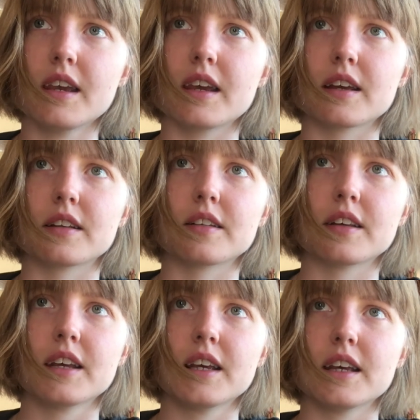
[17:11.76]

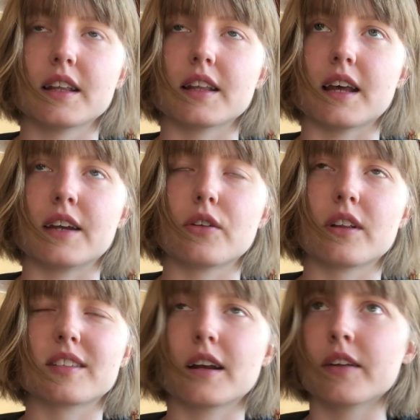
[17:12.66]
And I know
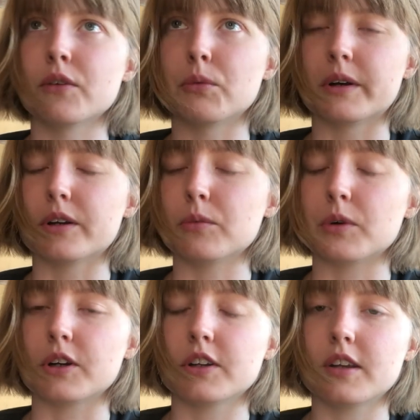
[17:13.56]
that's kind of a weird
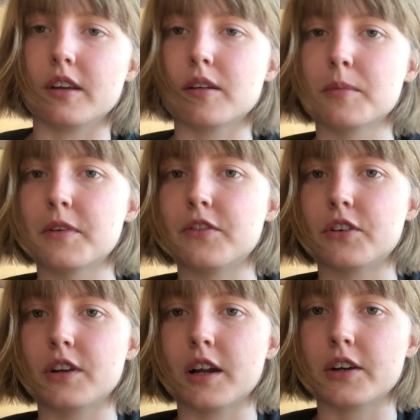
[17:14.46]
word, kingdom. If
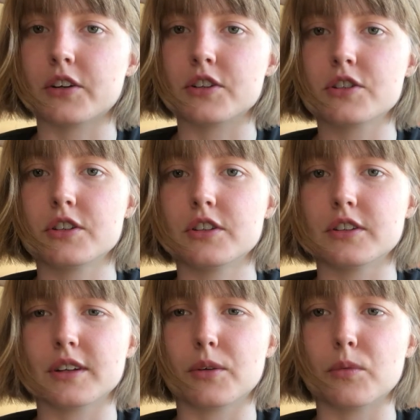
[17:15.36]
you're not a Christian,
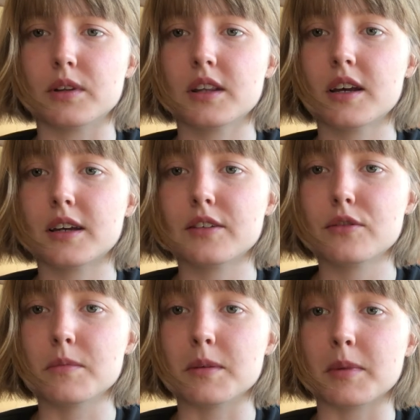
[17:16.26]
you're like, what the heck
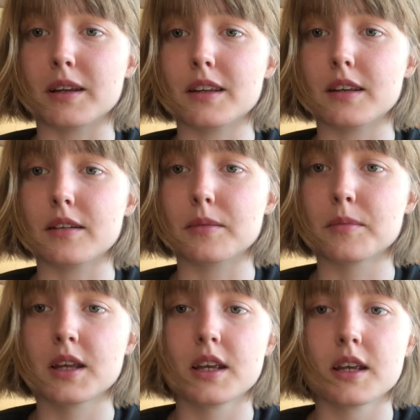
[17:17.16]
do you mean by
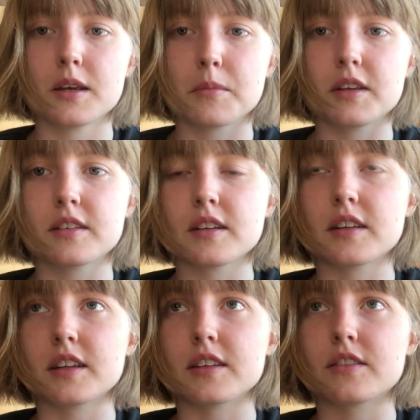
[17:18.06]
kingdom?
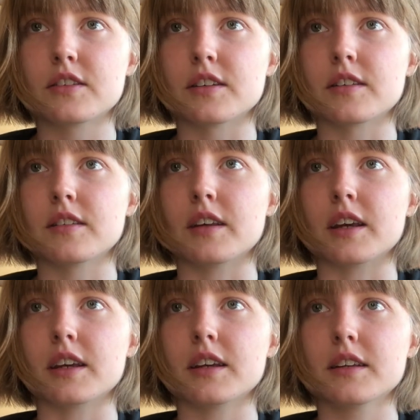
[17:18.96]
Basically, it's just
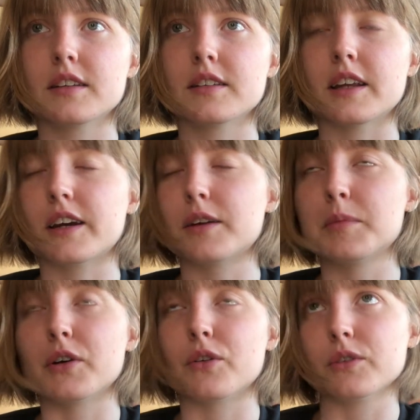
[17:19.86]
like, that could
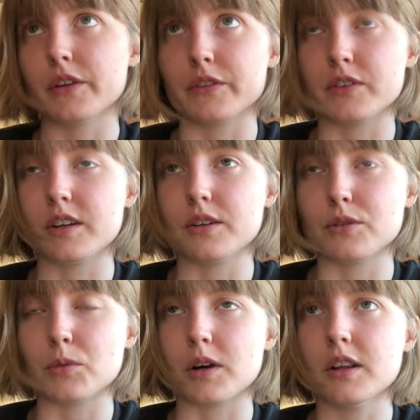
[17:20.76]
be a whole nother video
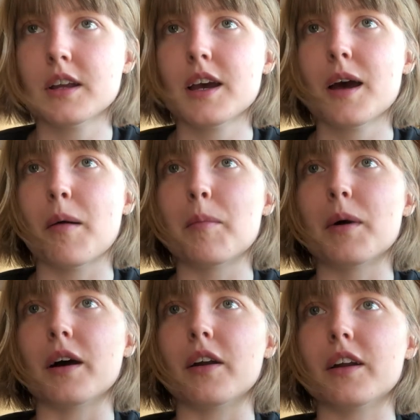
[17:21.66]
as well,
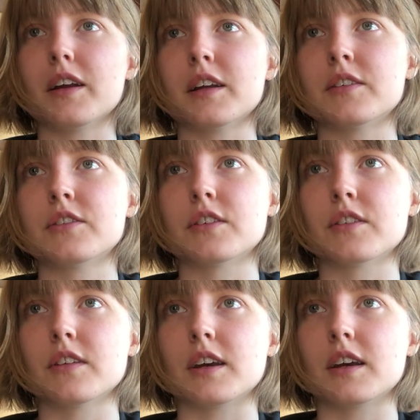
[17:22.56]
but it's
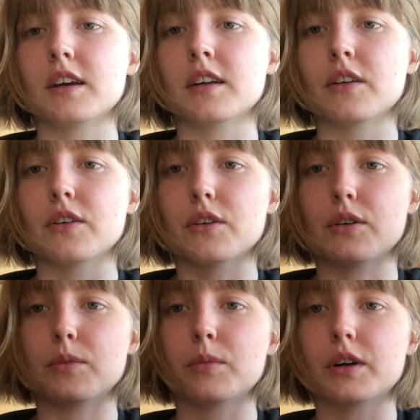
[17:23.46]
just like
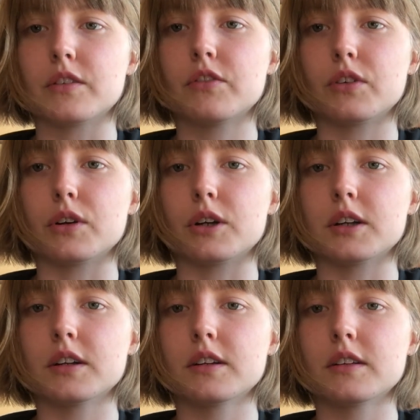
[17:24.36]
another word for
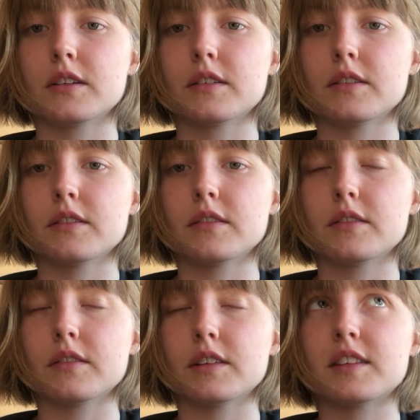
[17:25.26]

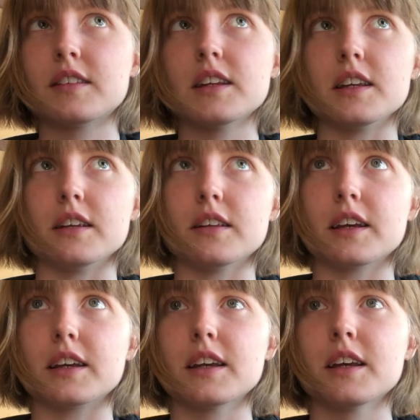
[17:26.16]
city,
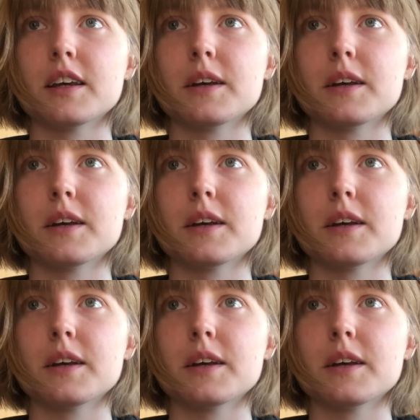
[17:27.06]
like,